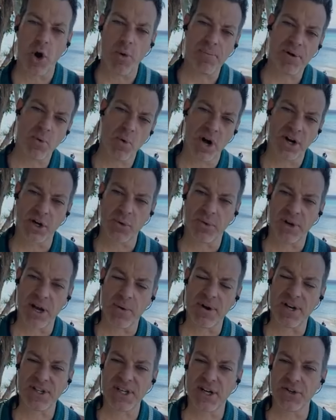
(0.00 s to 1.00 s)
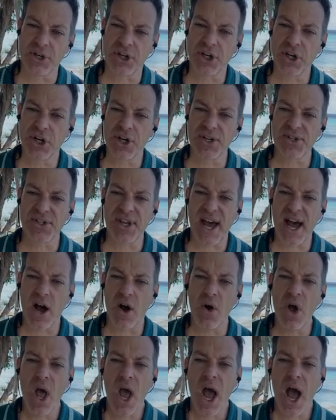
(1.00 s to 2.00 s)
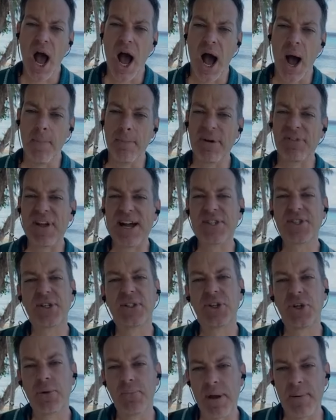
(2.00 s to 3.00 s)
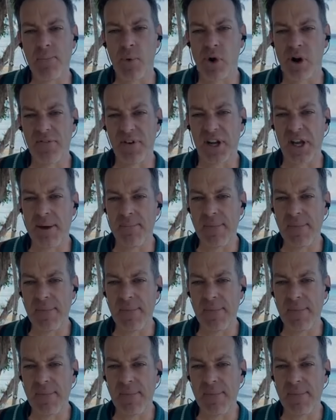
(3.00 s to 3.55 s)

open water when I went down to Curacao, um, but that's a little bit more of a